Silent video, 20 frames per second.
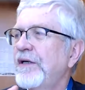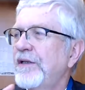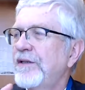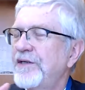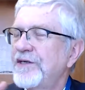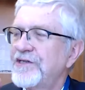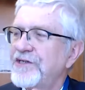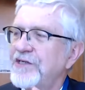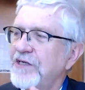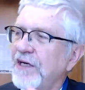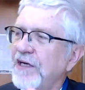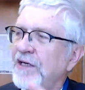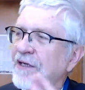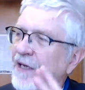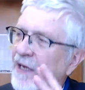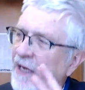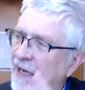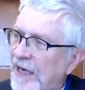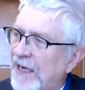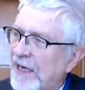this
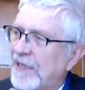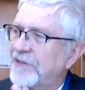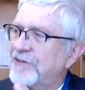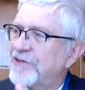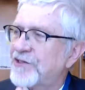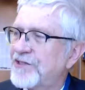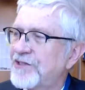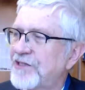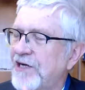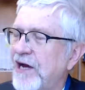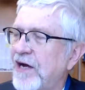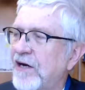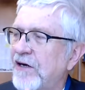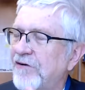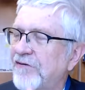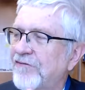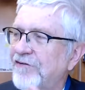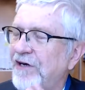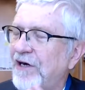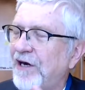enhanced
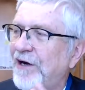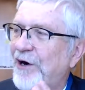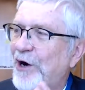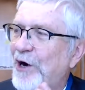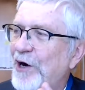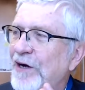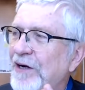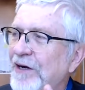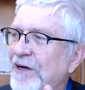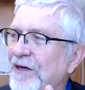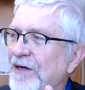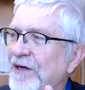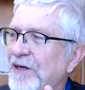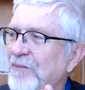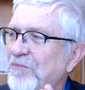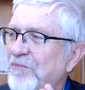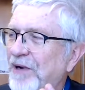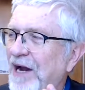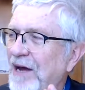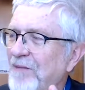standard of care.
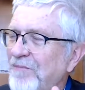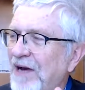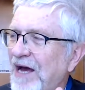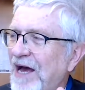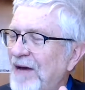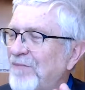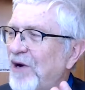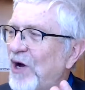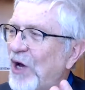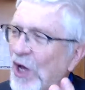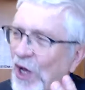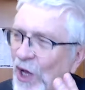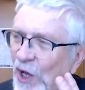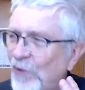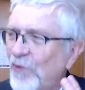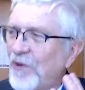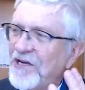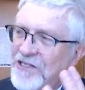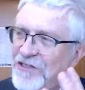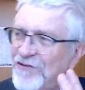But I'm, I'm
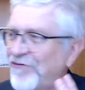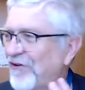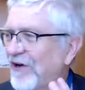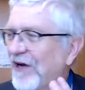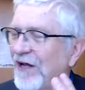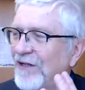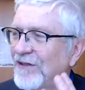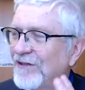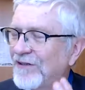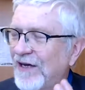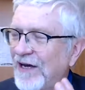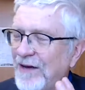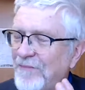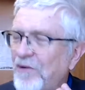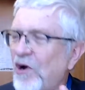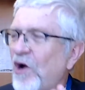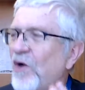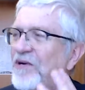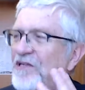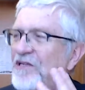always felt,
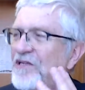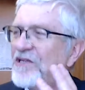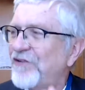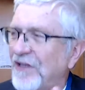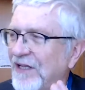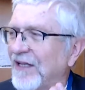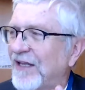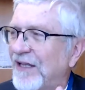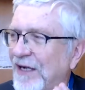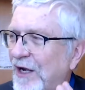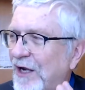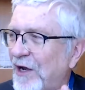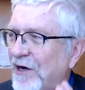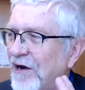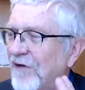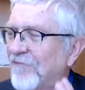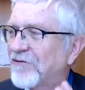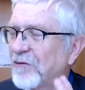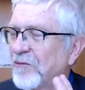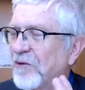I'm always feeling a little
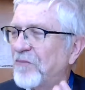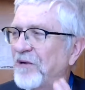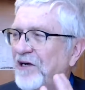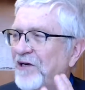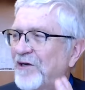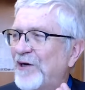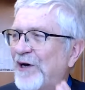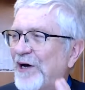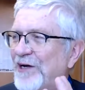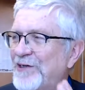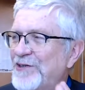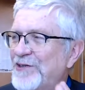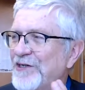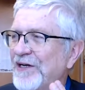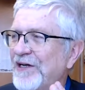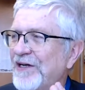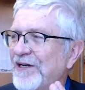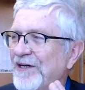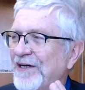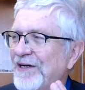uncomfortable because
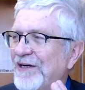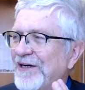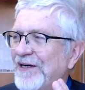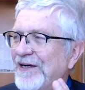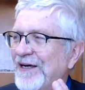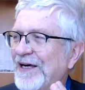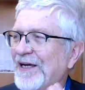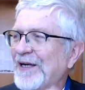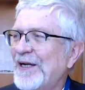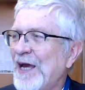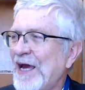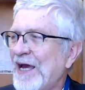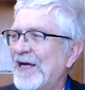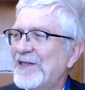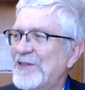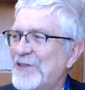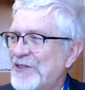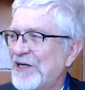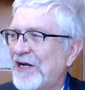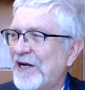
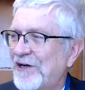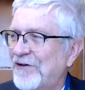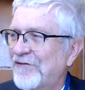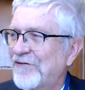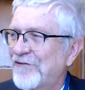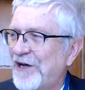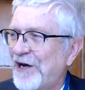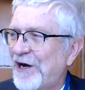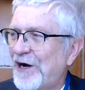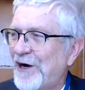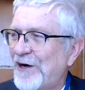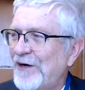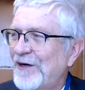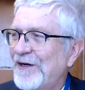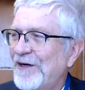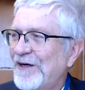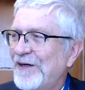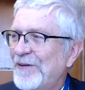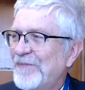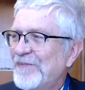enhanced standard of care
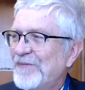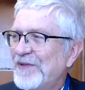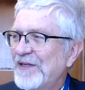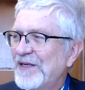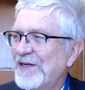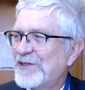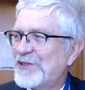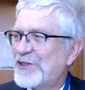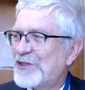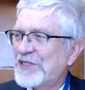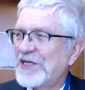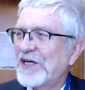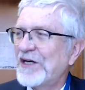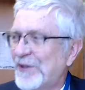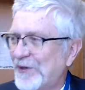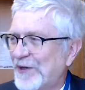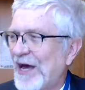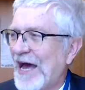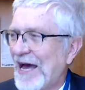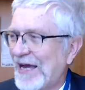is
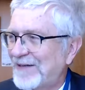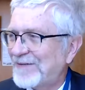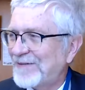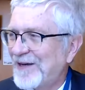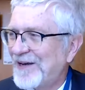still not,